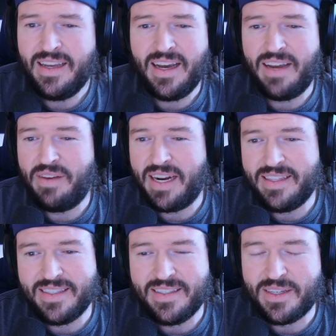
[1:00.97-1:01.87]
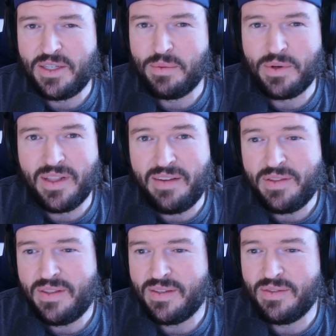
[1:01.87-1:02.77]
I've had it since October
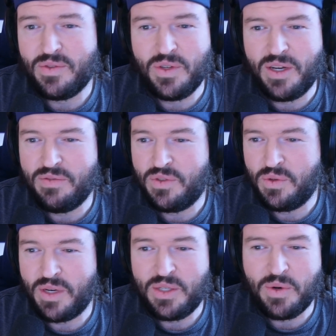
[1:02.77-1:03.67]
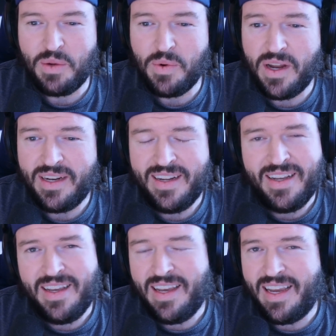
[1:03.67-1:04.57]
11th of 2021.
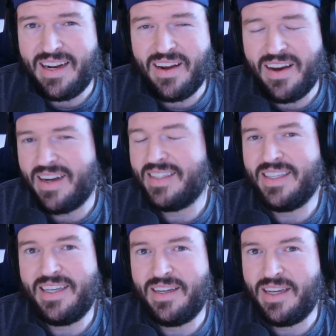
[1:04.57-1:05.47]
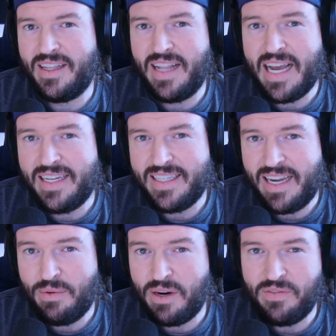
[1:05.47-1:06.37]
And honestly, in that
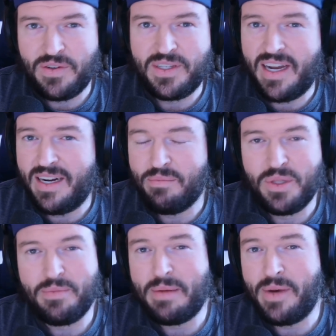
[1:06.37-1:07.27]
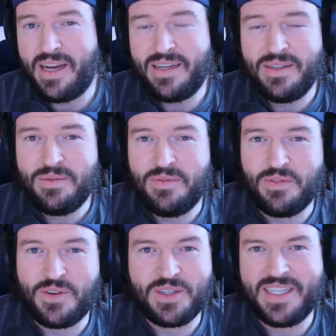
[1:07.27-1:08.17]
day when I first got it, it blew my mind. The
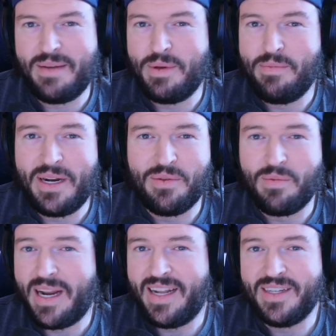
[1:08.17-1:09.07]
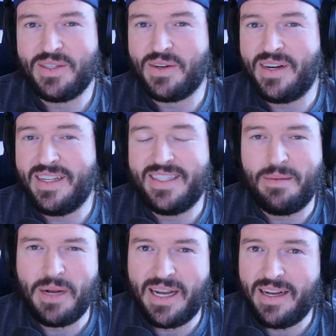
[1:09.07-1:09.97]
first time it made a right-hand turn outside
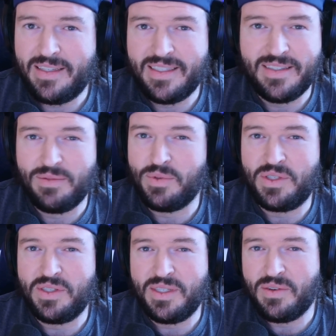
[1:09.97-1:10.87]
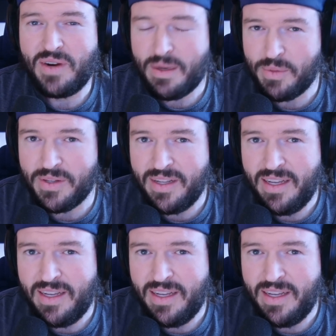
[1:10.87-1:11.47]
my house, it was just incredible.